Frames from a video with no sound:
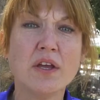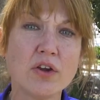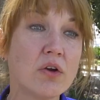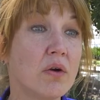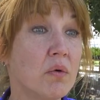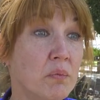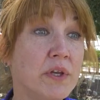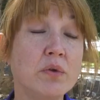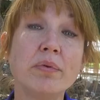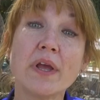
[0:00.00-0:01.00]
You're,
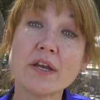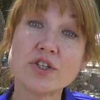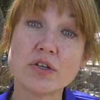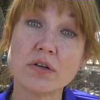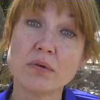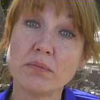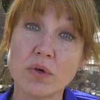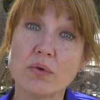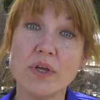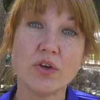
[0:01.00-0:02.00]
when you plant your
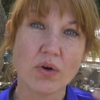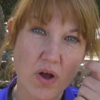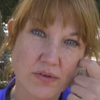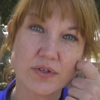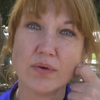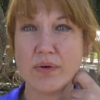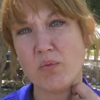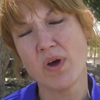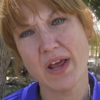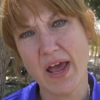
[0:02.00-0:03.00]
milkweed, you're also gonna
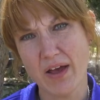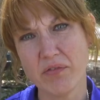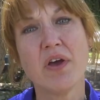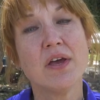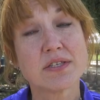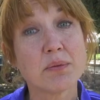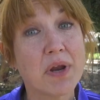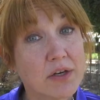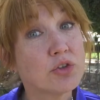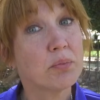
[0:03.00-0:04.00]
wanna have some
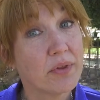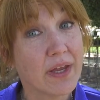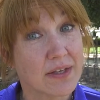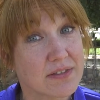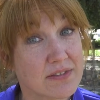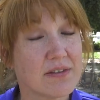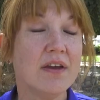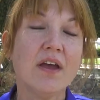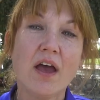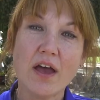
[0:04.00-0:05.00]
nectar plants.
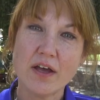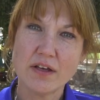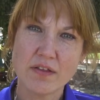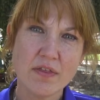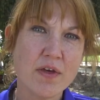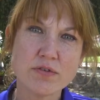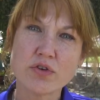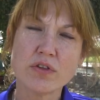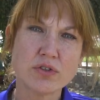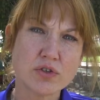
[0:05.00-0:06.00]
Uh, and those
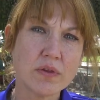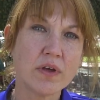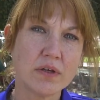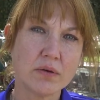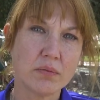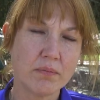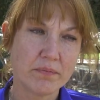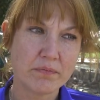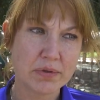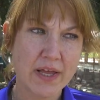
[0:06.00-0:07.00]
are the, the
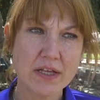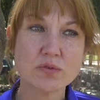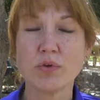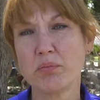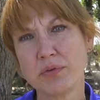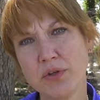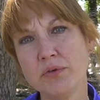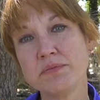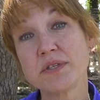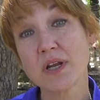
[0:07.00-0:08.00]
plants with
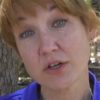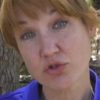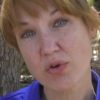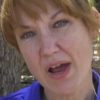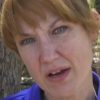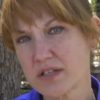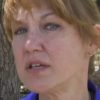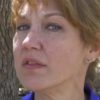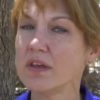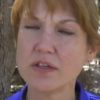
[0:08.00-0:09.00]
blooms that
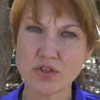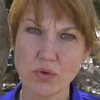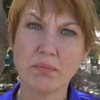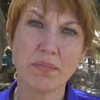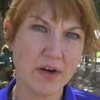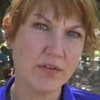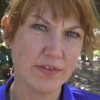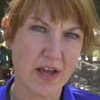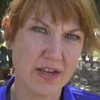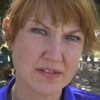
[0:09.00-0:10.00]
attract the adult
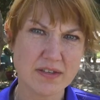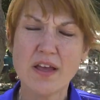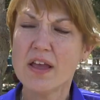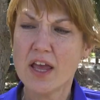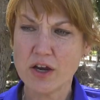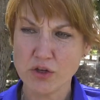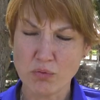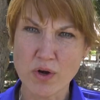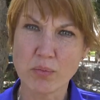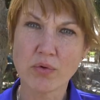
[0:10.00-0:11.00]
butterflies. And you
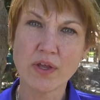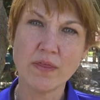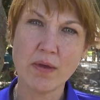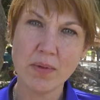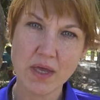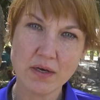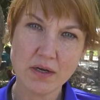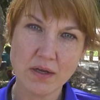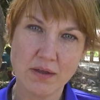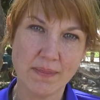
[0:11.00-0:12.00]
wanna bring them in.
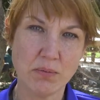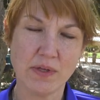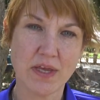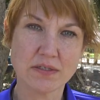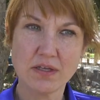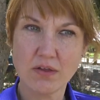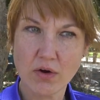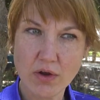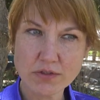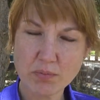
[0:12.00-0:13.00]
Then when they see their
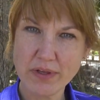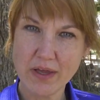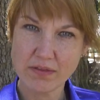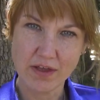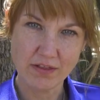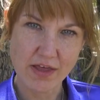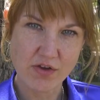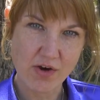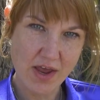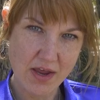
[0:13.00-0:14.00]
host plant, they lay
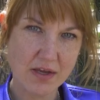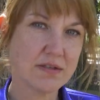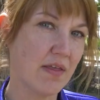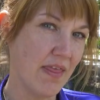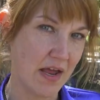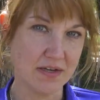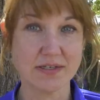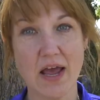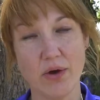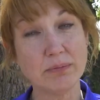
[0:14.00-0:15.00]
their eggs and that
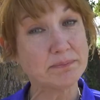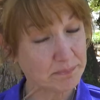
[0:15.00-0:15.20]
is how